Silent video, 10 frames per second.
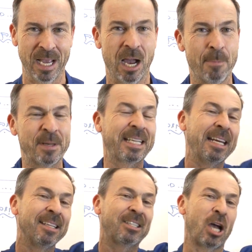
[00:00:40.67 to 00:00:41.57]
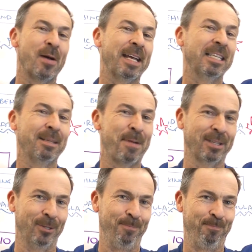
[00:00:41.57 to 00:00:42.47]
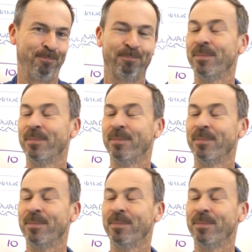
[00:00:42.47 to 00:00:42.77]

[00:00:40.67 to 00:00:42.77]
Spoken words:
All right, but to get us going, here's a puzzle.